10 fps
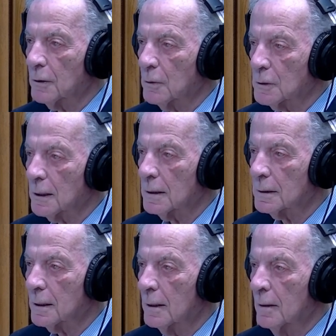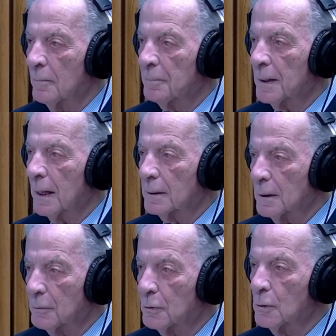In those days, the
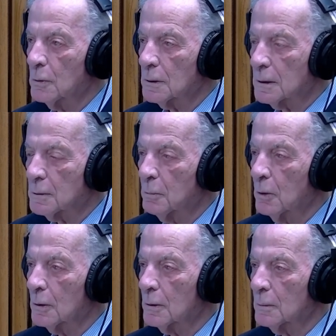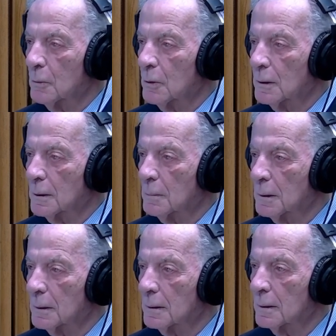IDF two was a smaller and more
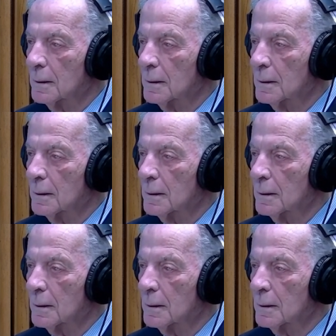intimate